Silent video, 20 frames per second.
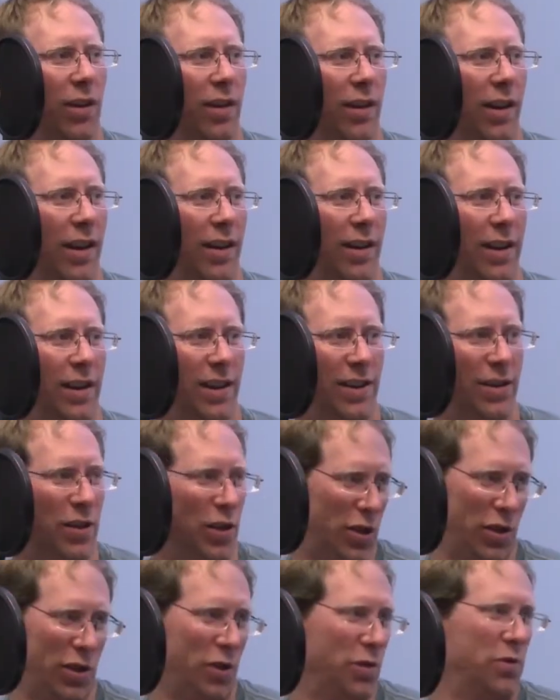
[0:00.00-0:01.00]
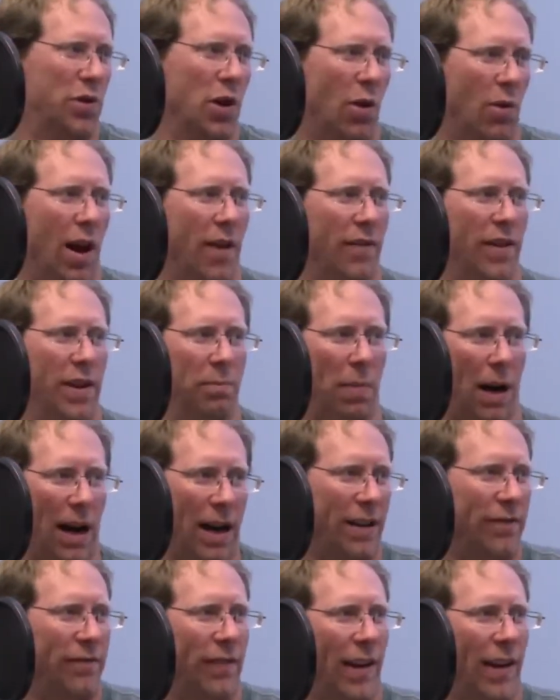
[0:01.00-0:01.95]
where you don't have any body